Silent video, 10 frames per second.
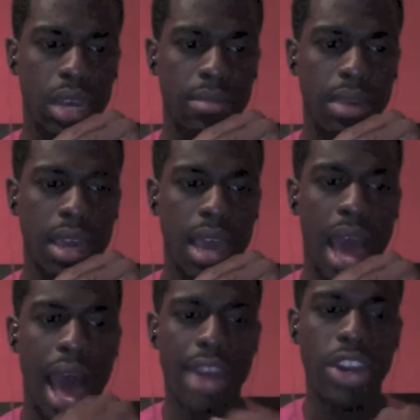me,
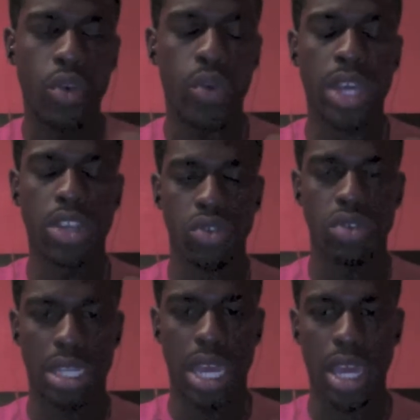I know where you
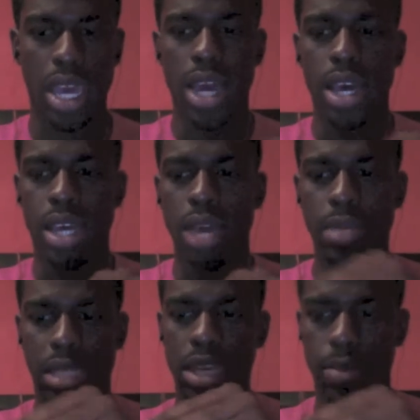stay. Come
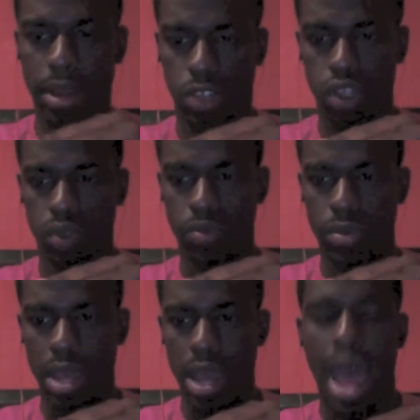and see about you.
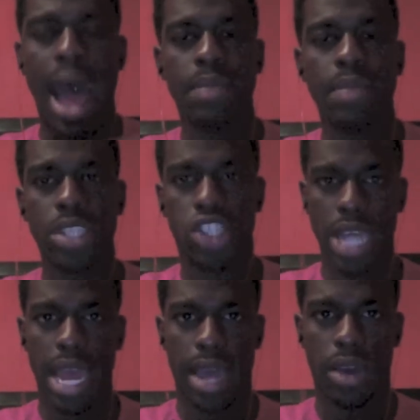I'm the
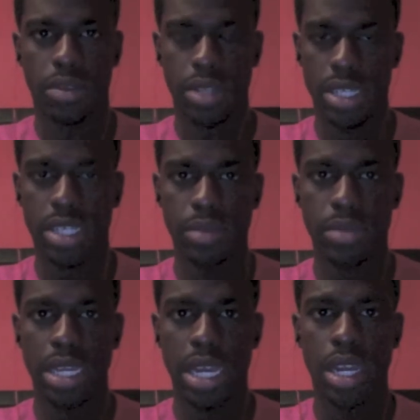child. You know what I'm
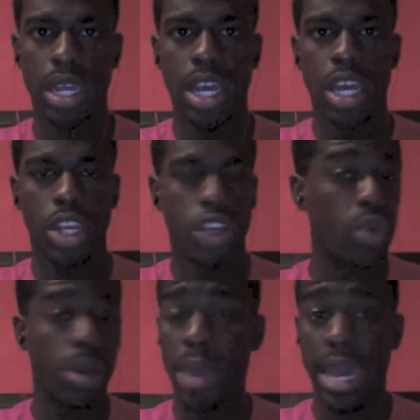saying? You
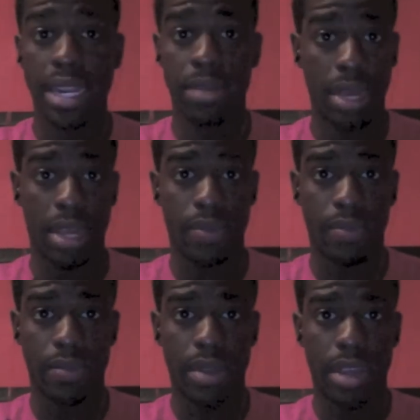abandoned me.
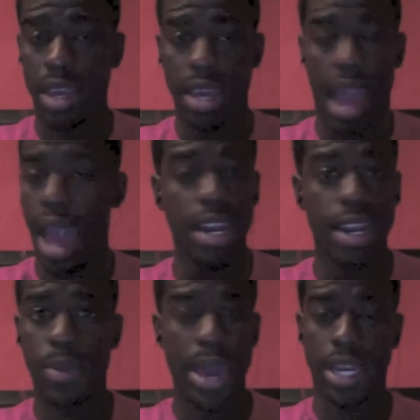I didn't
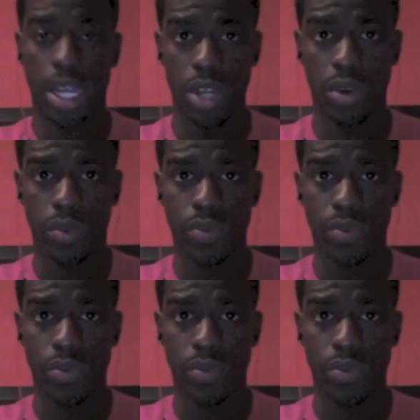abandon you.